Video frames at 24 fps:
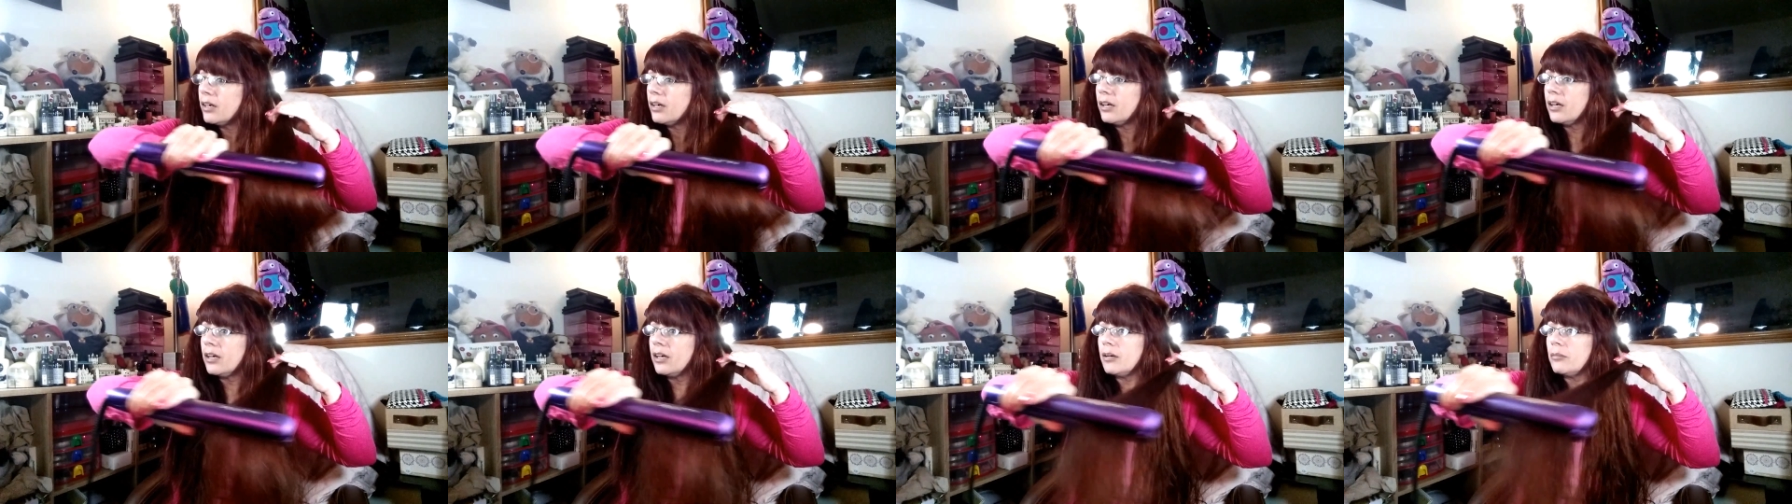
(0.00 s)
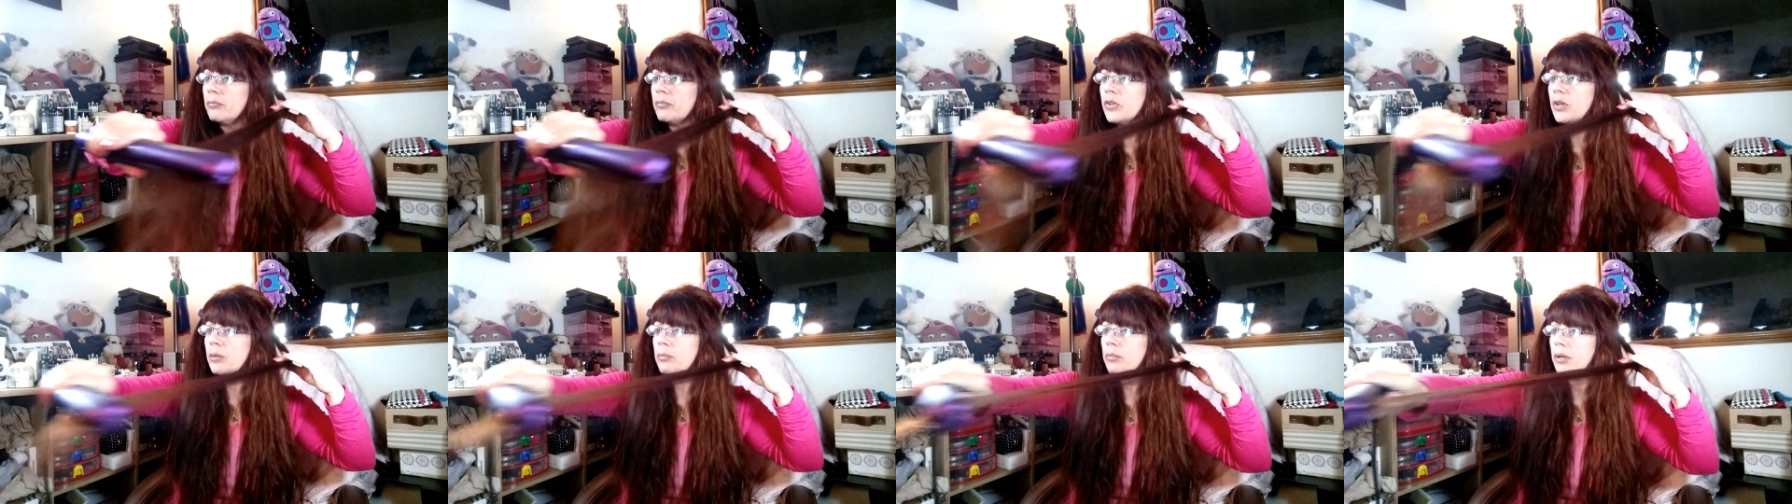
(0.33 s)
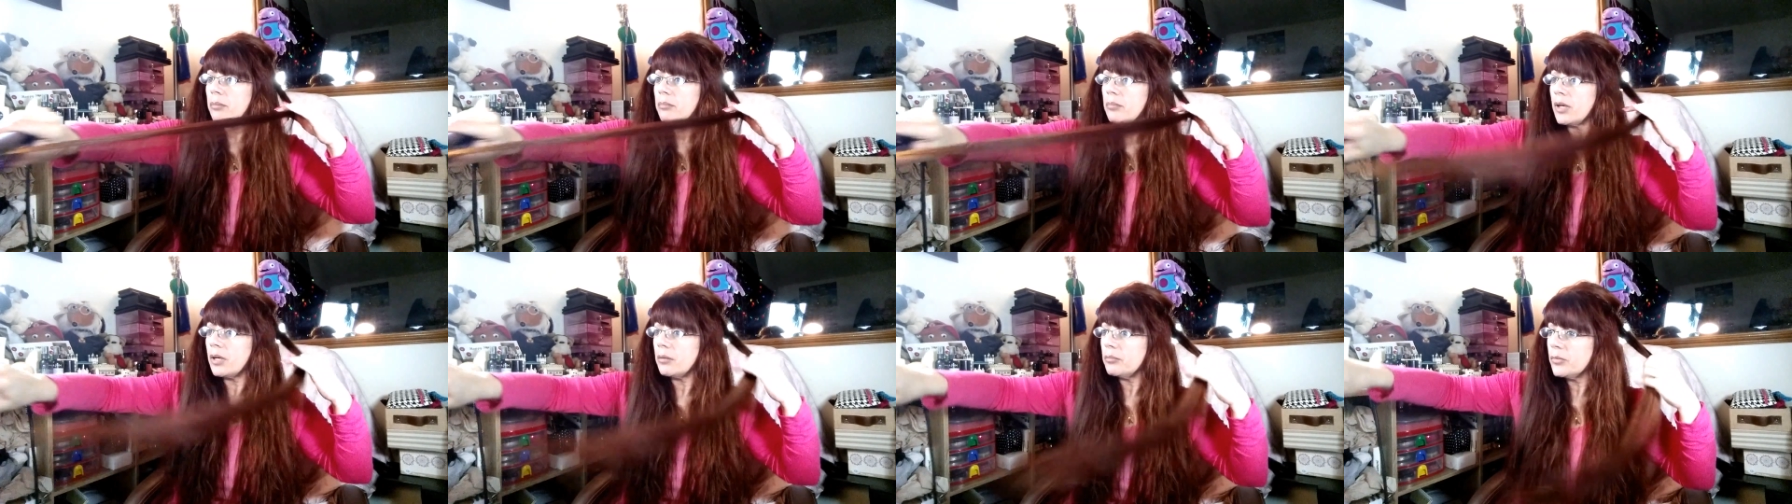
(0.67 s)
that
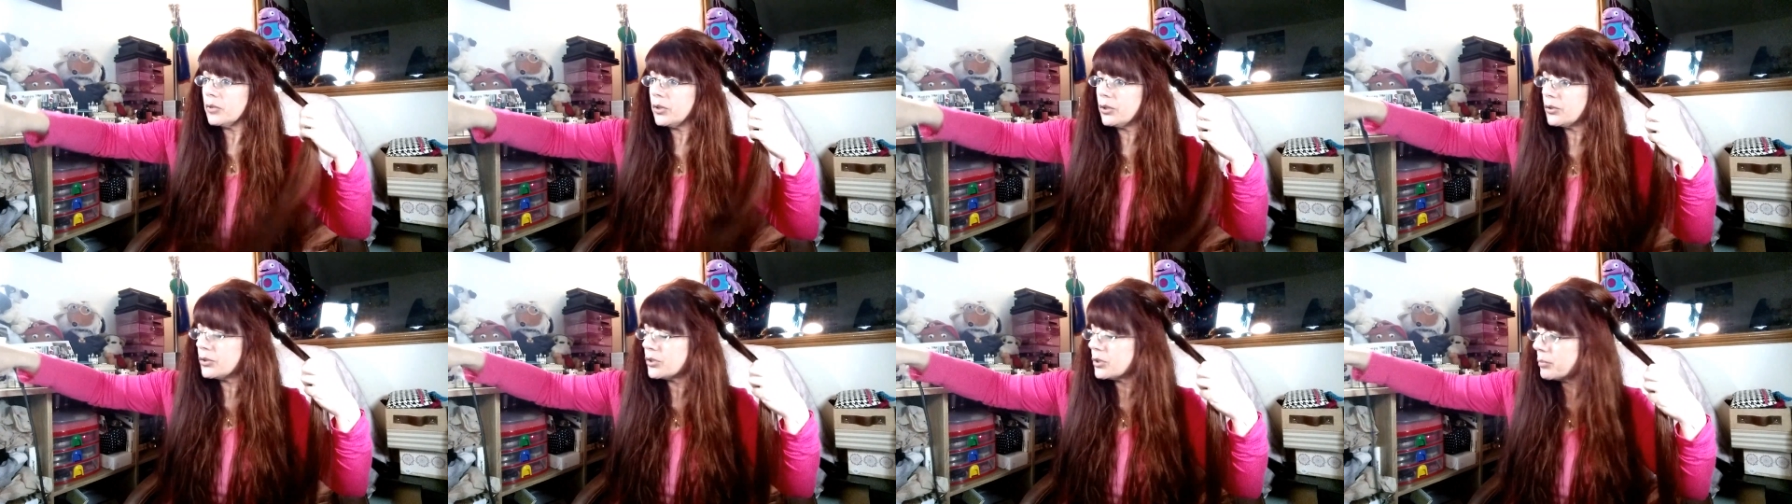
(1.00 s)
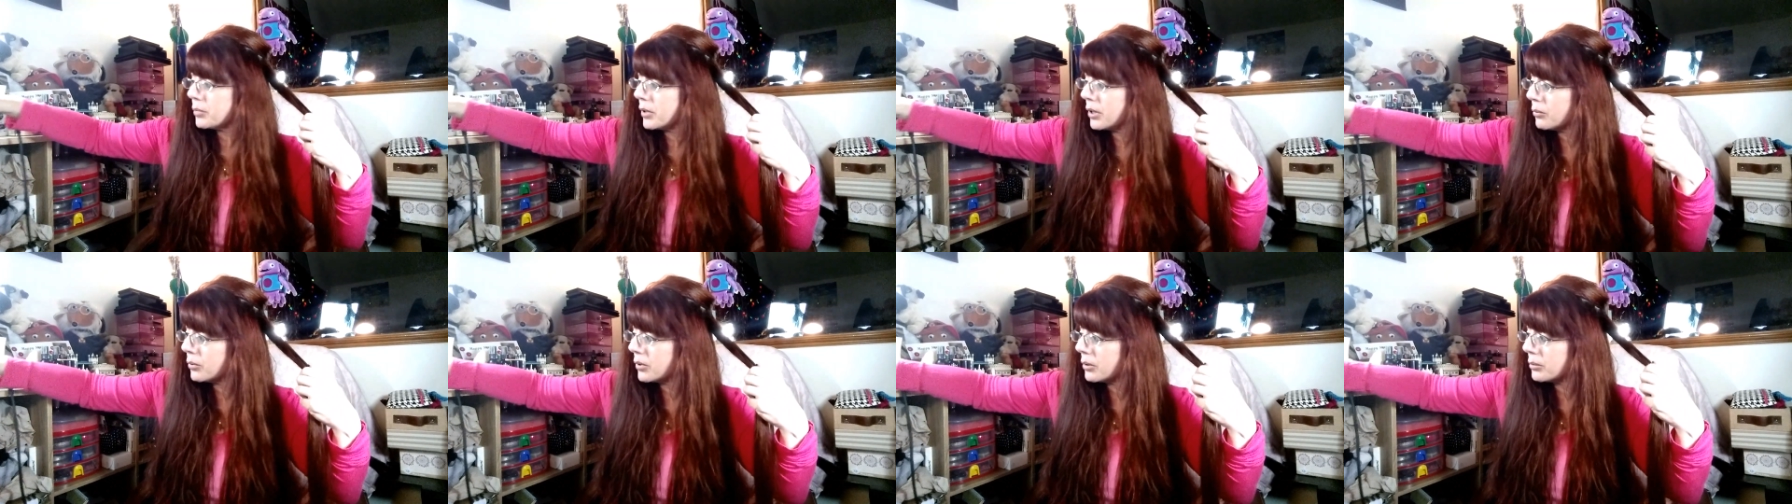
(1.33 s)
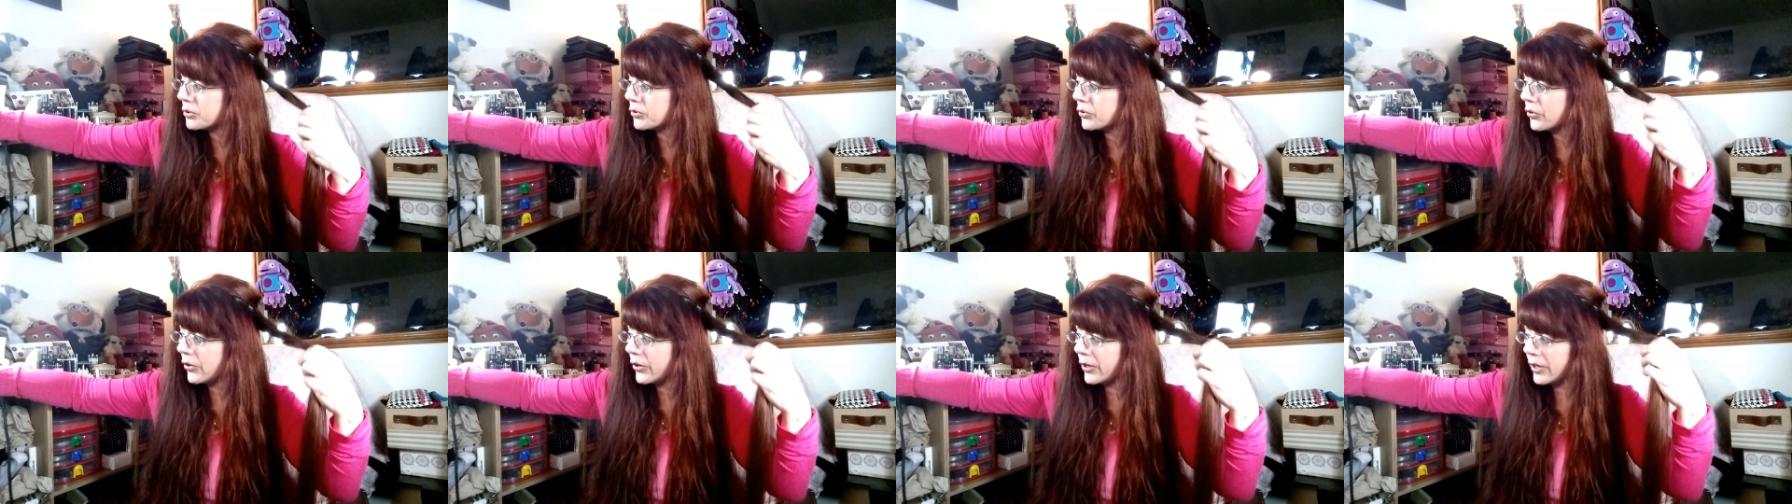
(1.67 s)
my mum used to buy when I
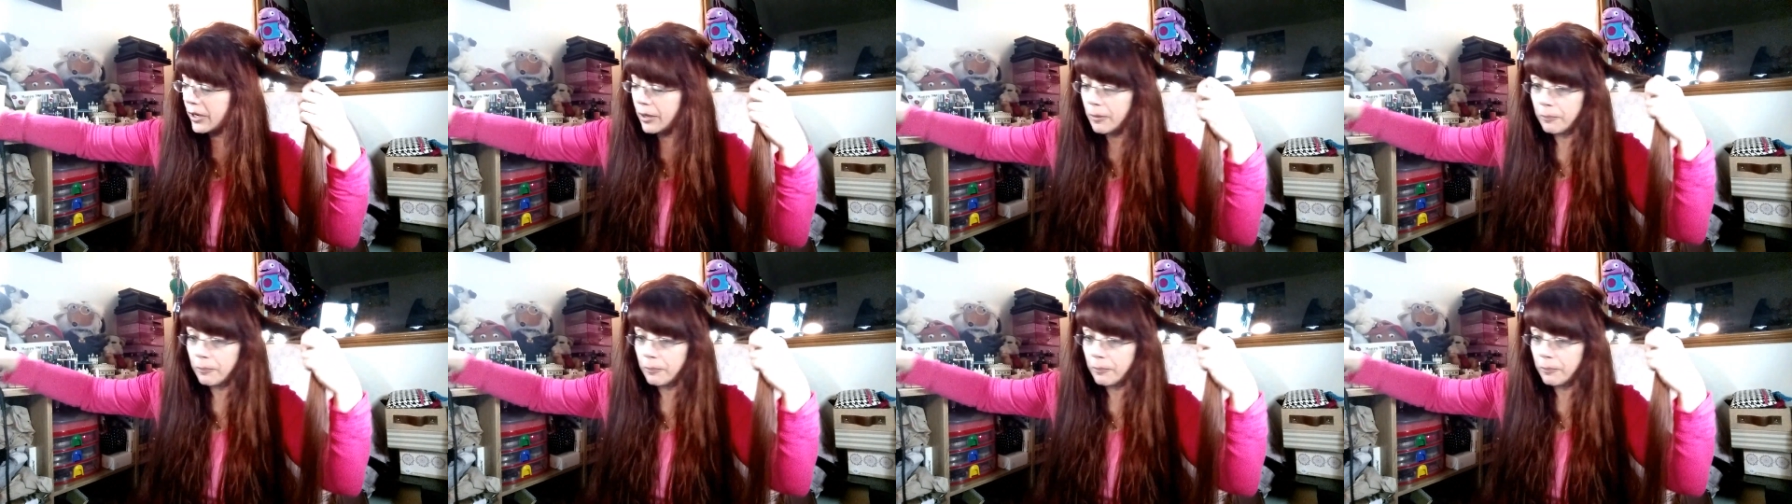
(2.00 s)
was growing